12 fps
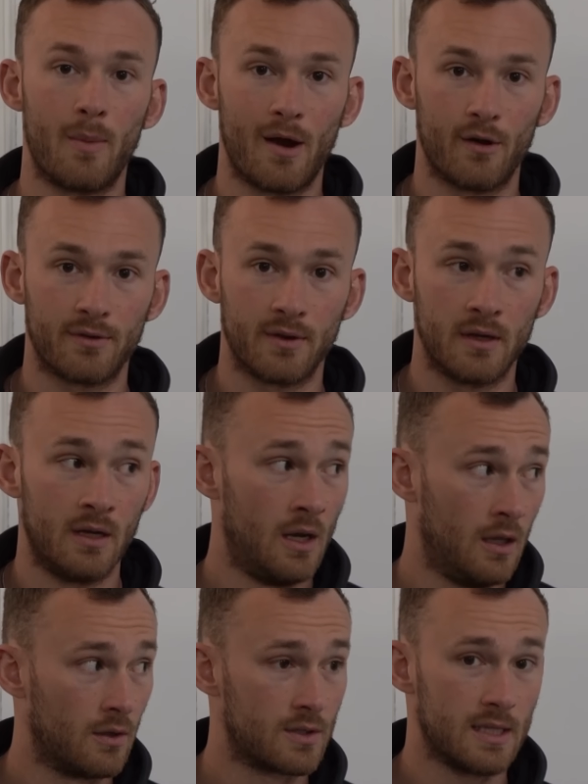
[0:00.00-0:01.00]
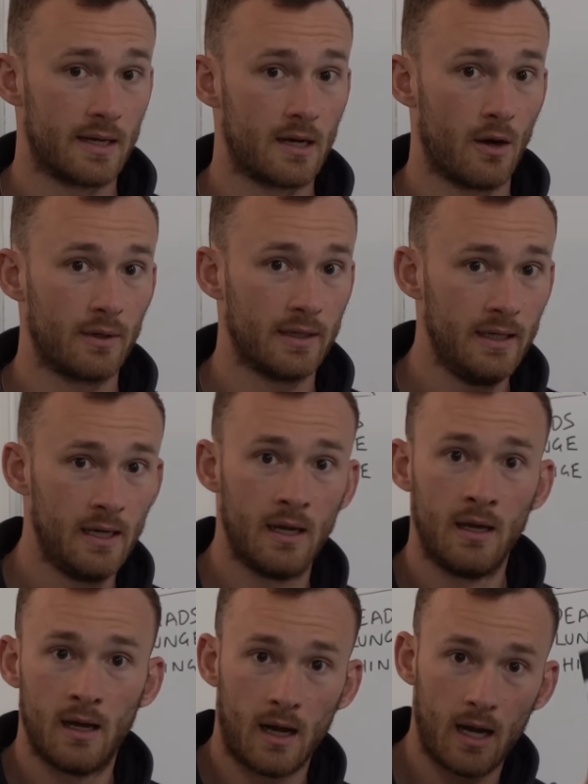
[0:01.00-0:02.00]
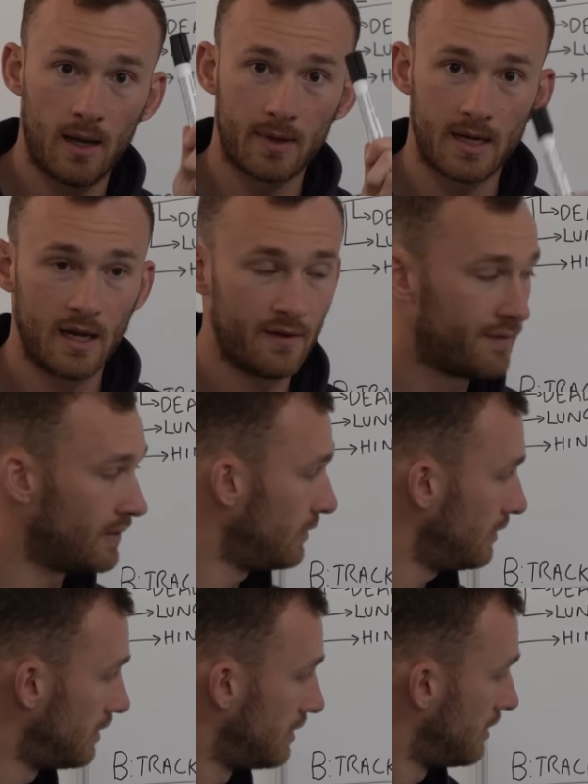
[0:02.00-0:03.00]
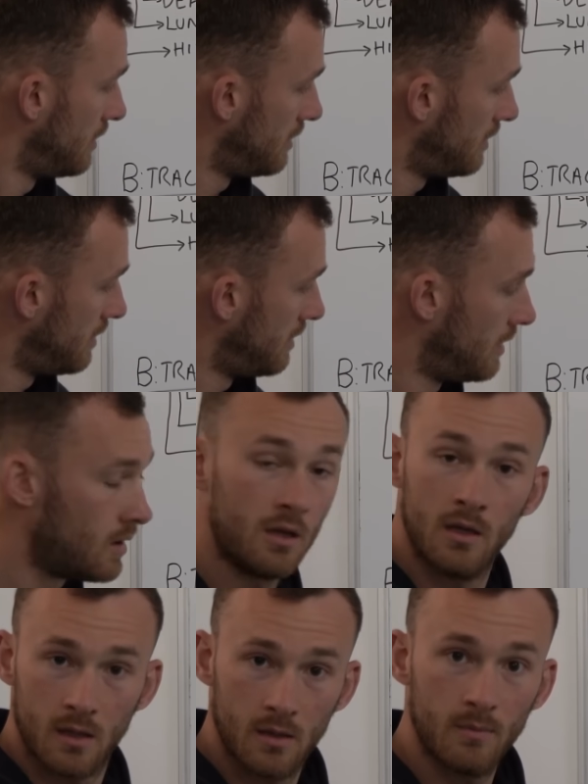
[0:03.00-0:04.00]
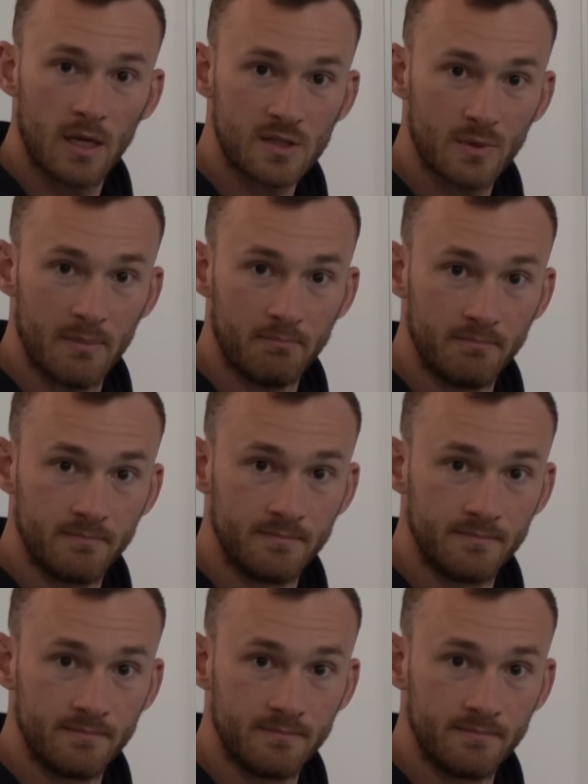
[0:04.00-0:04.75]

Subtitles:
marathon looks like currently. I'm going to head for my swim.